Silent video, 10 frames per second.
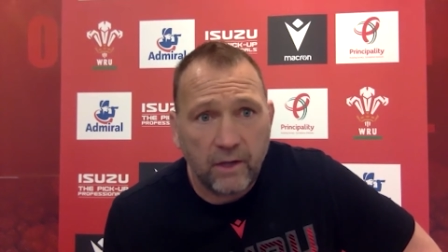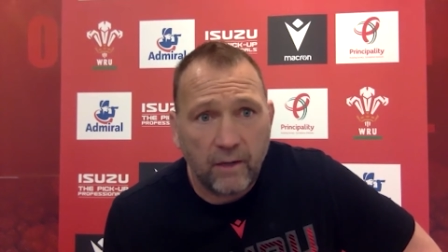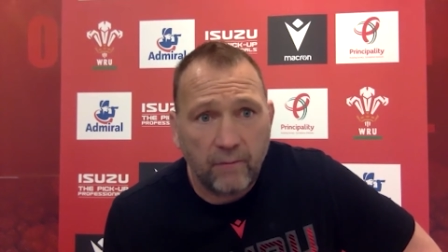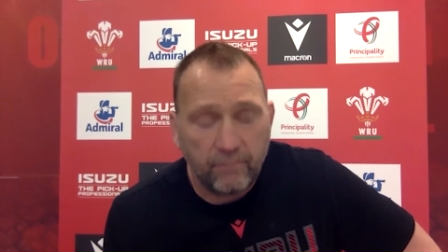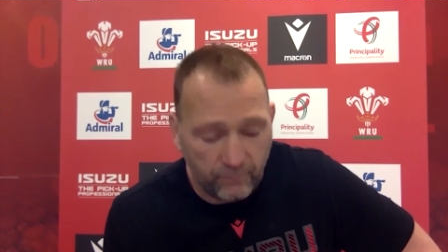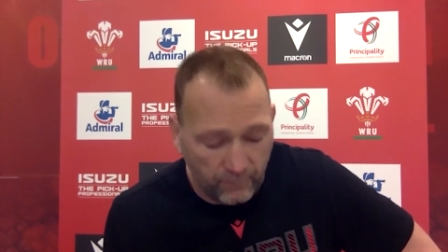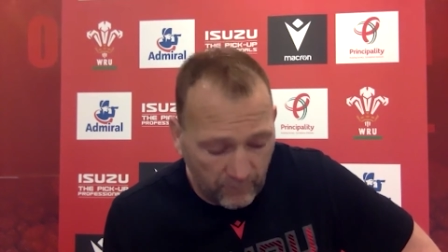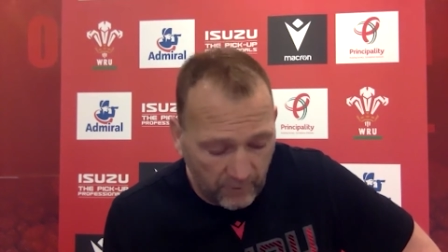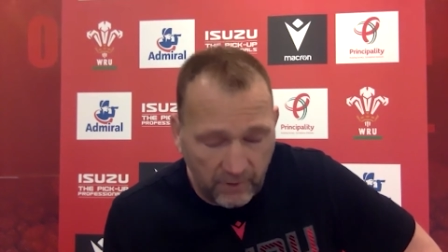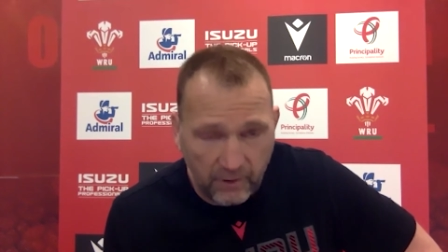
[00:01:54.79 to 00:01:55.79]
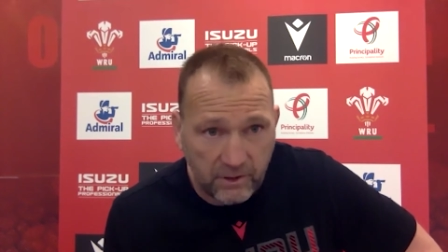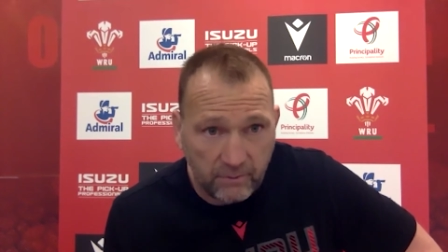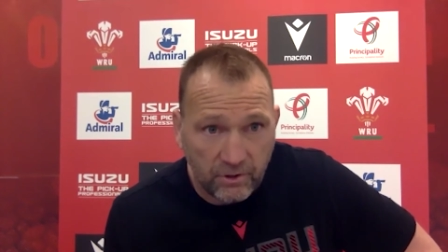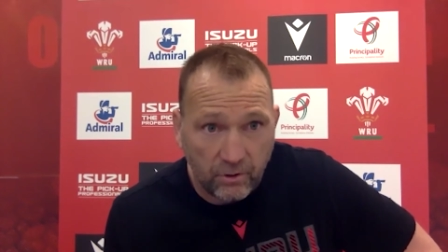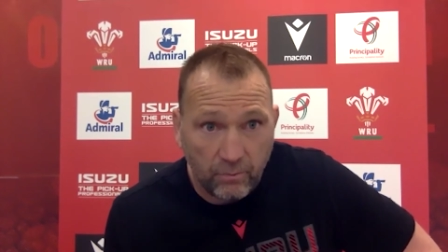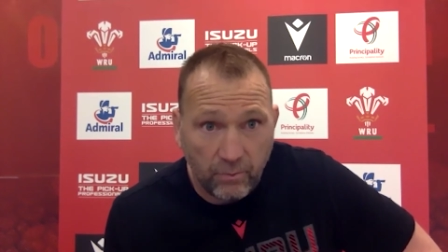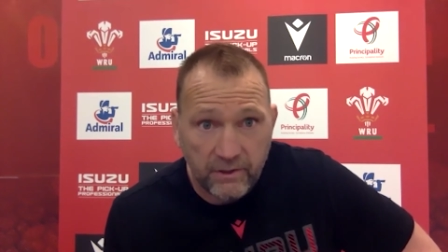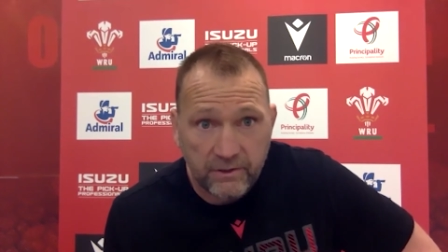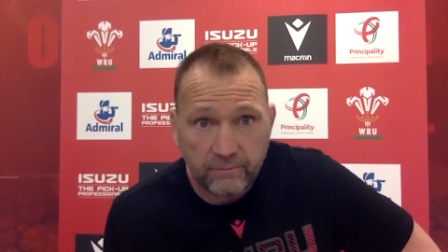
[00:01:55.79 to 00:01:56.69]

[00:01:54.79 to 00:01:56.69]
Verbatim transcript: Um, he, he, seems in a good place.